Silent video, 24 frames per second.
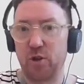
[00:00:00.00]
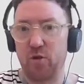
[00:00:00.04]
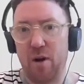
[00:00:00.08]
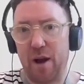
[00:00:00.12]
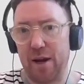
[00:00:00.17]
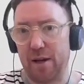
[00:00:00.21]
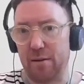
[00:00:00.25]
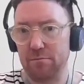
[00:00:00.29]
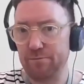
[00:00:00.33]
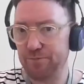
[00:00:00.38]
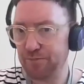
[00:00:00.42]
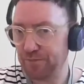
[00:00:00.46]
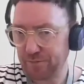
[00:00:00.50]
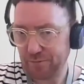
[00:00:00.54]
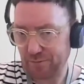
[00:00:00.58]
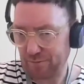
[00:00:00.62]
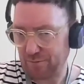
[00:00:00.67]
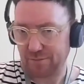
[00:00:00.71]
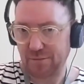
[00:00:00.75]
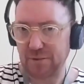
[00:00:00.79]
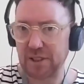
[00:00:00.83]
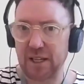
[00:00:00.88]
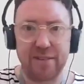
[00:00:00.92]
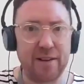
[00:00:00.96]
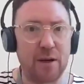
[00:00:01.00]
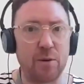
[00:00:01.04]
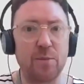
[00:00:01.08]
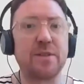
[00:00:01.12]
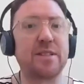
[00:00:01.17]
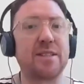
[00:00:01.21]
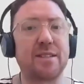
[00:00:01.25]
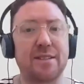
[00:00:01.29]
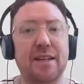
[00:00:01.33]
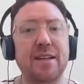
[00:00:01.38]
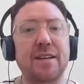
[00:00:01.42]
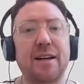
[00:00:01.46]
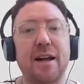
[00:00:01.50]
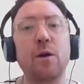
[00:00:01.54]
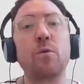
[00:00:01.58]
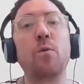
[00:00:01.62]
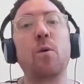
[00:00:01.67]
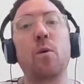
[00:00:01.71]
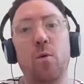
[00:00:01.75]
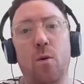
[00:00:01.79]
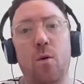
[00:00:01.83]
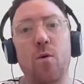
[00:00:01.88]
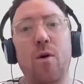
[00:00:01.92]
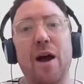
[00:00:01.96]
great. That was exactly
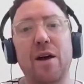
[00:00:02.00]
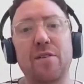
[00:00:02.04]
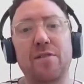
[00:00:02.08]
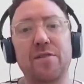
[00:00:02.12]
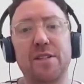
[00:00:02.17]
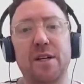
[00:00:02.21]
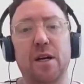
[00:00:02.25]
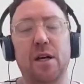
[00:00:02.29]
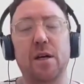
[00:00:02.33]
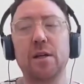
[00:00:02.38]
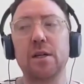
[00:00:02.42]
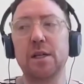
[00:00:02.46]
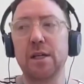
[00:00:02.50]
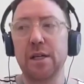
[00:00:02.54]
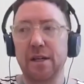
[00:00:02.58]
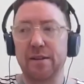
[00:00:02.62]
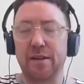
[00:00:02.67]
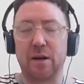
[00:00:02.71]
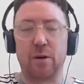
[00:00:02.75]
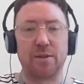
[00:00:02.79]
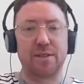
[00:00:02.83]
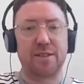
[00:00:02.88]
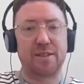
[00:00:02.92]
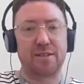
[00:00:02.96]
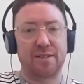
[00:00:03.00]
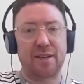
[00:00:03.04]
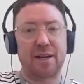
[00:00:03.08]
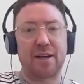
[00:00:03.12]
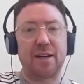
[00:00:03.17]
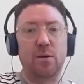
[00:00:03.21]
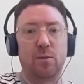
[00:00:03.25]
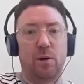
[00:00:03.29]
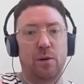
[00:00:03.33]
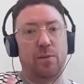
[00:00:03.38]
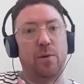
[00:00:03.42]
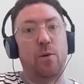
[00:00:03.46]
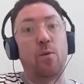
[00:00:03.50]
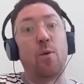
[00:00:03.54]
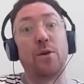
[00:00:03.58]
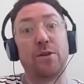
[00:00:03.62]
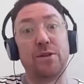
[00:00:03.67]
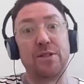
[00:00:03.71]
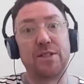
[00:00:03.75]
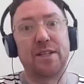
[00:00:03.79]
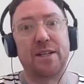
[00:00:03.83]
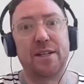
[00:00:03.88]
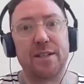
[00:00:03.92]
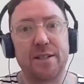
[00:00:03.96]
what we're after. That was exactly what we
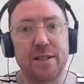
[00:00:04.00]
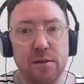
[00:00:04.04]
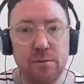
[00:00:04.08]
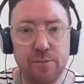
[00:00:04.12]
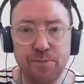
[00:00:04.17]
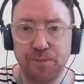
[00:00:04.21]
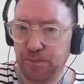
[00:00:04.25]
wanted.